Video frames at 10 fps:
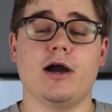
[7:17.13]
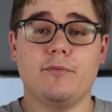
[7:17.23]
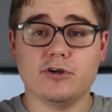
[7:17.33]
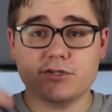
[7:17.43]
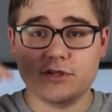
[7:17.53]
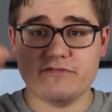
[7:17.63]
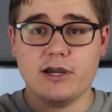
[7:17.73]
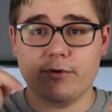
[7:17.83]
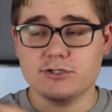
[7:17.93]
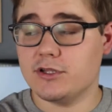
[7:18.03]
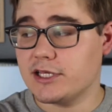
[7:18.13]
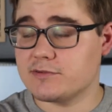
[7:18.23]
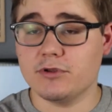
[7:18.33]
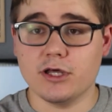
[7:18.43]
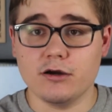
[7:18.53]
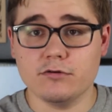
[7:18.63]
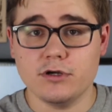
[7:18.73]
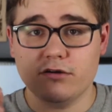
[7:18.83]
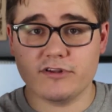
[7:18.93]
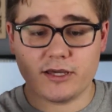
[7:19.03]
I'm also leaving a bunch of links below
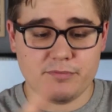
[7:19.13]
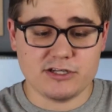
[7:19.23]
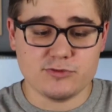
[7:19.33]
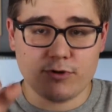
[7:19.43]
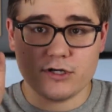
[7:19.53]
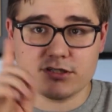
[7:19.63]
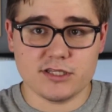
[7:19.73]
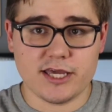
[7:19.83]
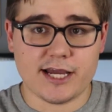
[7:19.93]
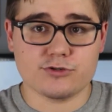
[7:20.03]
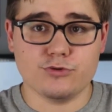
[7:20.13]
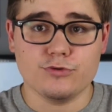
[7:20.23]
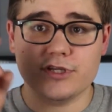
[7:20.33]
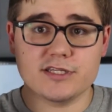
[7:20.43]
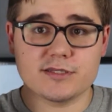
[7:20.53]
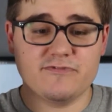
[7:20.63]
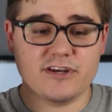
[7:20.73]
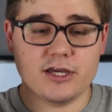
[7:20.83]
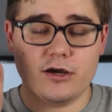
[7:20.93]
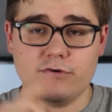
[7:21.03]
of like benchmarks and the actual release
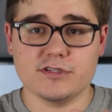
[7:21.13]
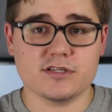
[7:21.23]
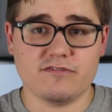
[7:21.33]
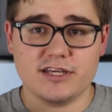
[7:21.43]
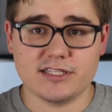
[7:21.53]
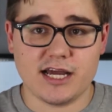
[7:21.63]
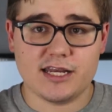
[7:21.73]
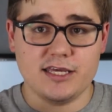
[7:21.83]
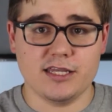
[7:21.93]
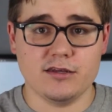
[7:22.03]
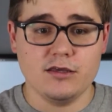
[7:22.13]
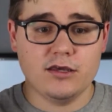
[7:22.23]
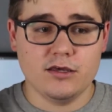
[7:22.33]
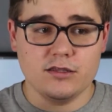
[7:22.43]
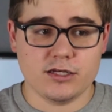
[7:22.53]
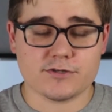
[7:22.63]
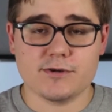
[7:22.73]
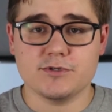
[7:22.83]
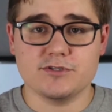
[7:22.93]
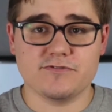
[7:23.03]
video and stuff like that in the
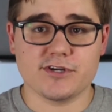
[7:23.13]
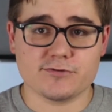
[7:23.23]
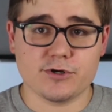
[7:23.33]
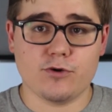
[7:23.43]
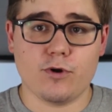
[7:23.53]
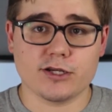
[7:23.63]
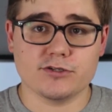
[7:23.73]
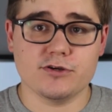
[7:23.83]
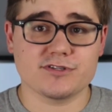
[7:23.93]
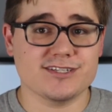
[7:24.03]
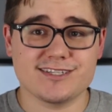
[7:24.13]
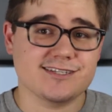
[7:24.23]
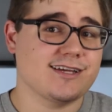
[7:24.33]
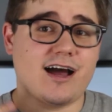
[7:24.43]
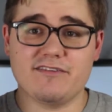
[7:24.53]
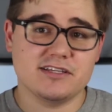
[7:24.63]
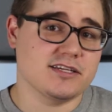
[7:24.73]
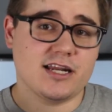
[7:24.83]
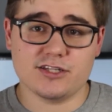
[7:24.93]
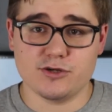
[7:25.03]
description, so if you guys want to go watch those, because this is
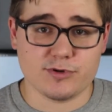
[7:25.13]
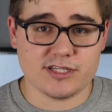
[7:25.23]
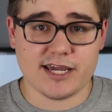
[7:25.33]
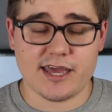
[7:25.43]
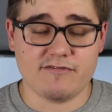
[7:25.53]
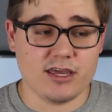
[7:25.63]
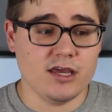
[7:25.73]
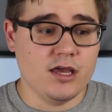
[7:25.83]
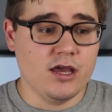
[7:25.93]
obviously not super tech heavy.